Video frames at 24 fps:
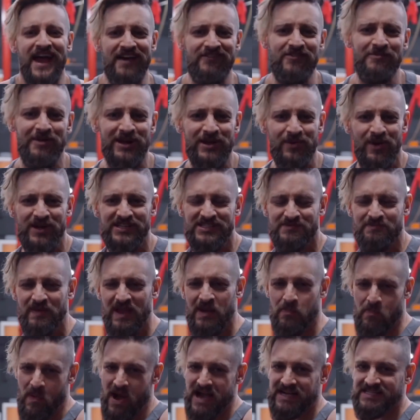Everybody wants
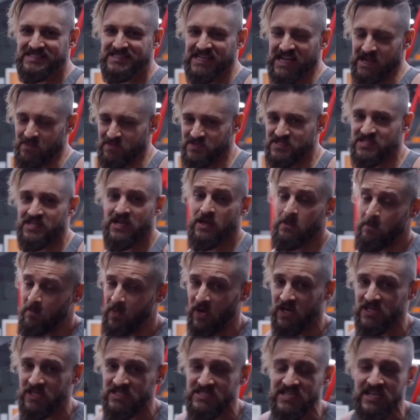big biceps,
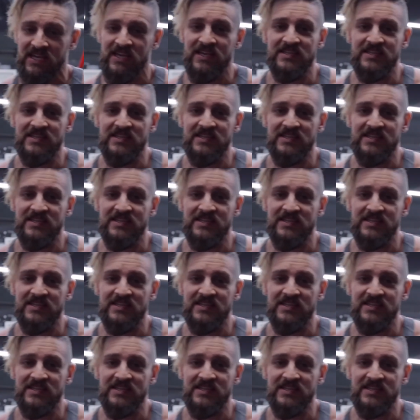but